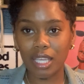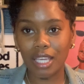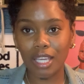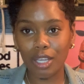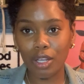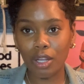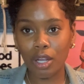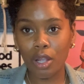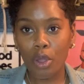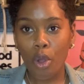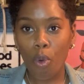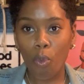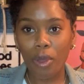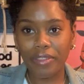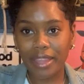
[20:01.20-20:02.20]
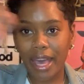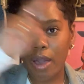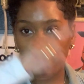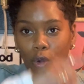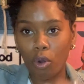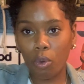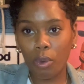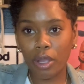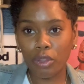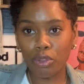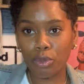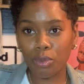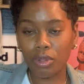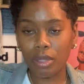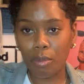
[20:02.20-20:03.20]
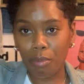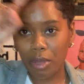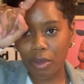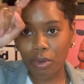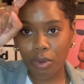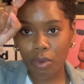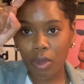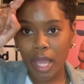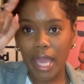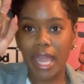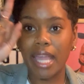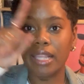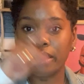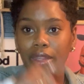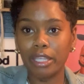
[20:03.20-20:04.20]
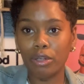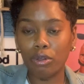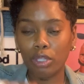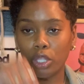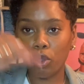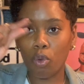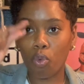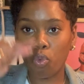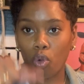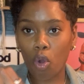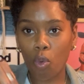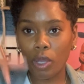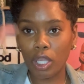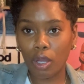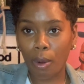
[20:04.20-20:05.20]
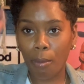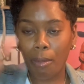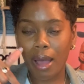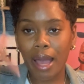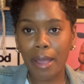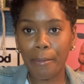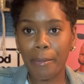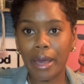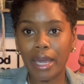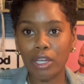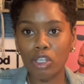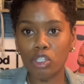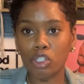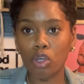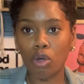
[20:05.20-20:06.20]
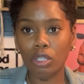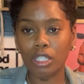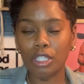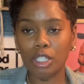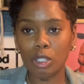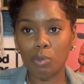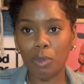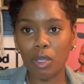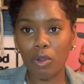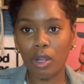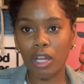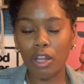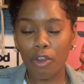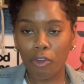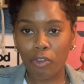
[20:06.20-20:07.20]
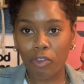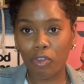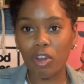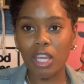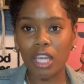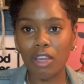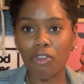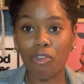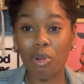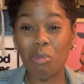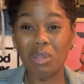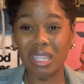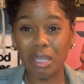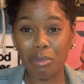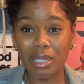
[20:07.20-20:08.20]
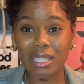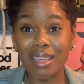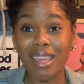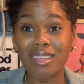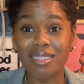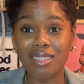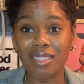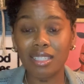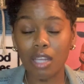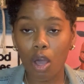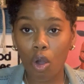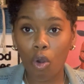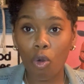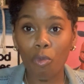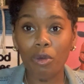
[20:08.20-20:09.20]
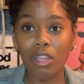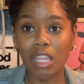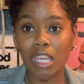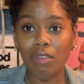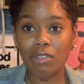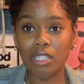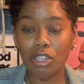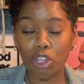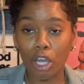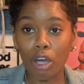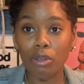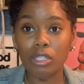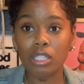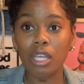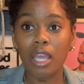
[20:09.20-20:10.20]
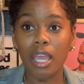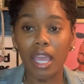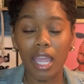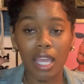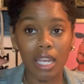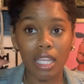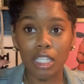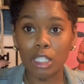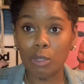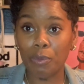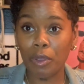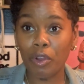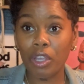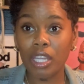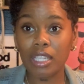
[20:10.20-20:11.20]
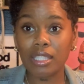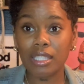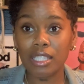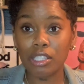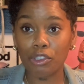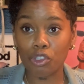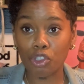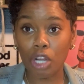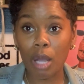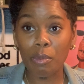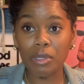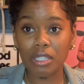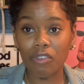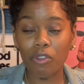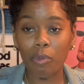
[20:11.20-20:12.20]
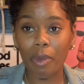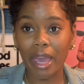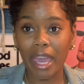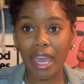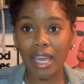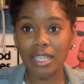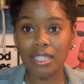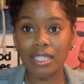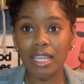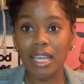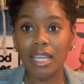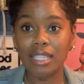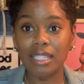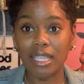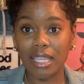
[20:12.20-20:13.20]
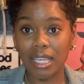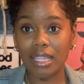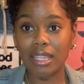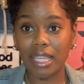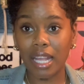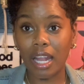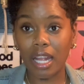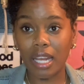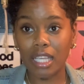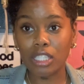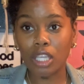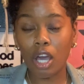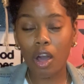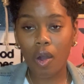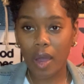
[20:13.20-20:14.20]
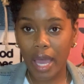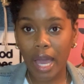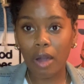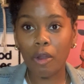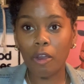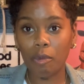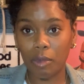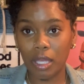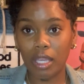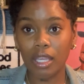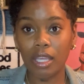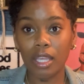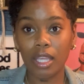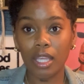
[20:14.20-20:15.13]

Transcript: here without going through the middle and literally growing your mind, body, soul, and spirit, freeing it from limitations, old beliefs, thoughts, and experiences and traumas of the past to get there. That's called alchemy,